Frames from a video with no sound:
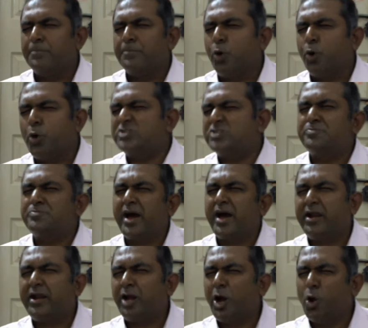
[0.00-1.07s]
Boaz
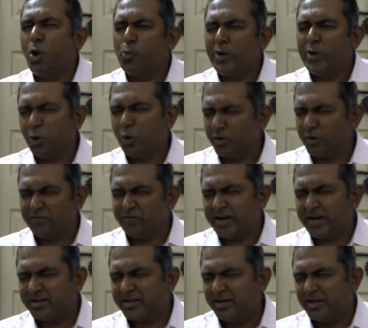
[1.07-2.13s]
married a widow. In
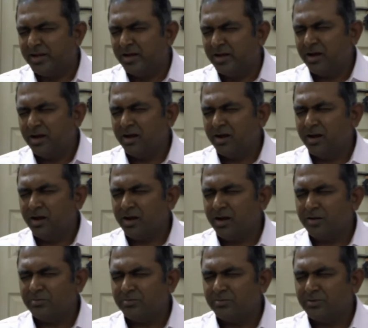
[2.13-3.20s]
fact,
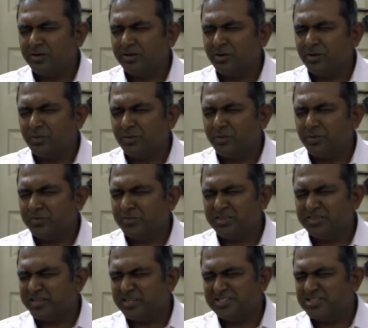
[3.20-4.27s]
when
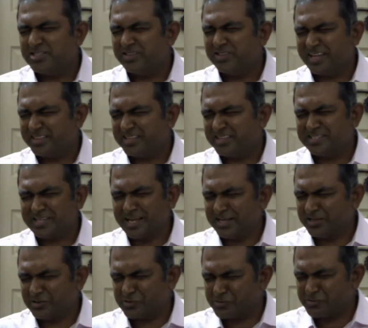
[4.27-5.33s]
things are like this,
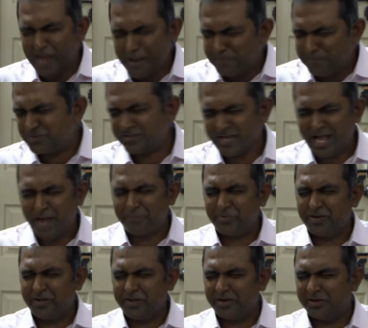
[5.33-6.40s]
rapes
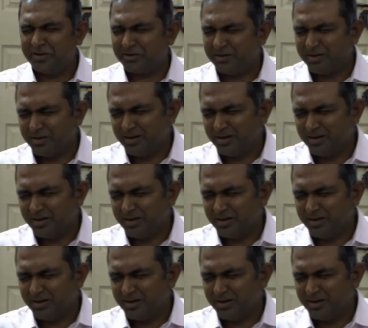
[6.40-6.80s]
happening.